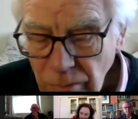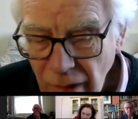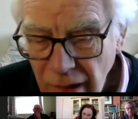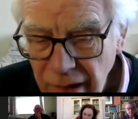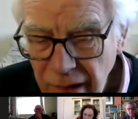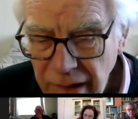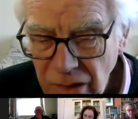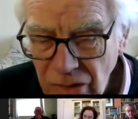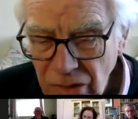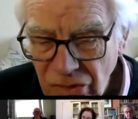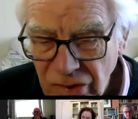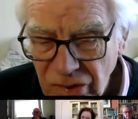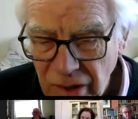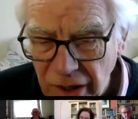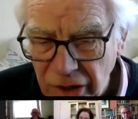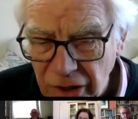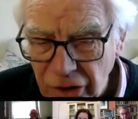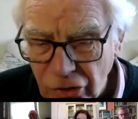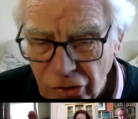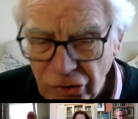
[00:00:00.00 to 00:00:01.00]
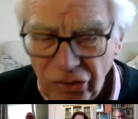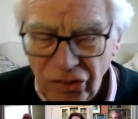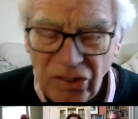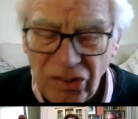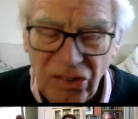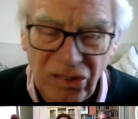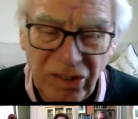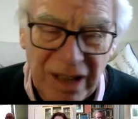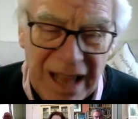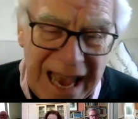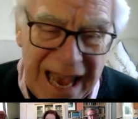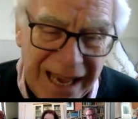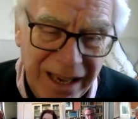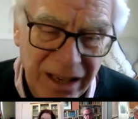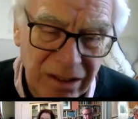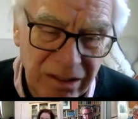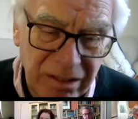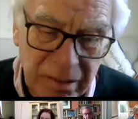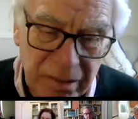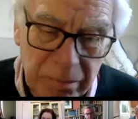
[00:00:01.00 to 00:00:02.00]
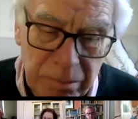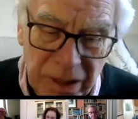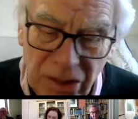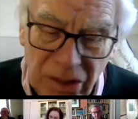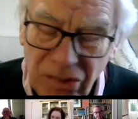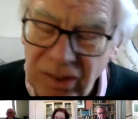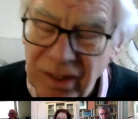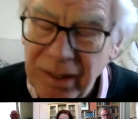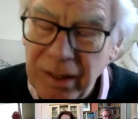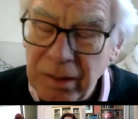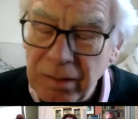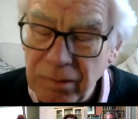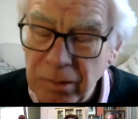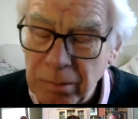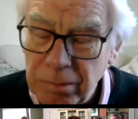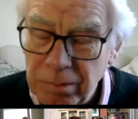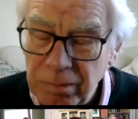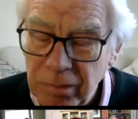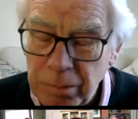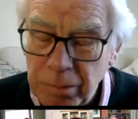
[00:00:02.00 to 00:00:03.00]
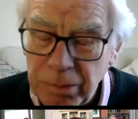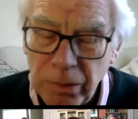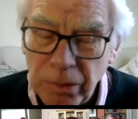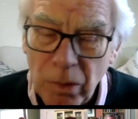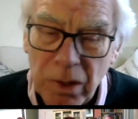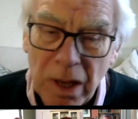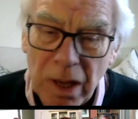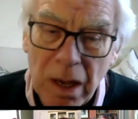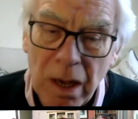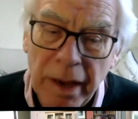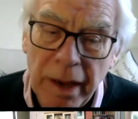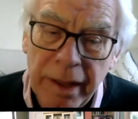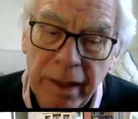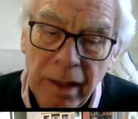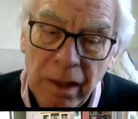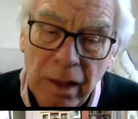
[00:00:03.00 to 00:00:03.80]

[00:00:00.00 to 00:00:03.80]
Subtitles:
it crushed his leg, and basically the poor guy